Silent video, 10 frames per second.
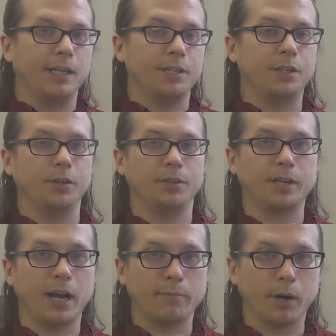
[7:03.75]
into the
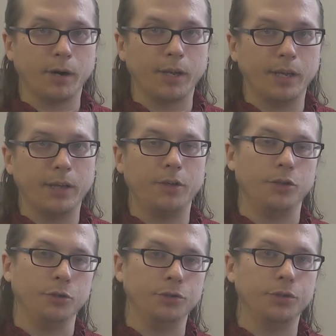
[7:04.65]
stock market,
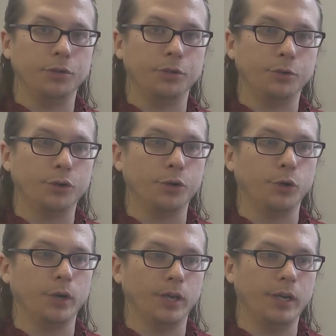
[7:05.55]
you too
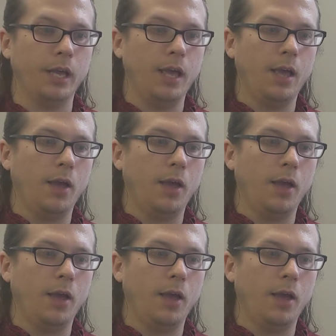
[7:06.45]
could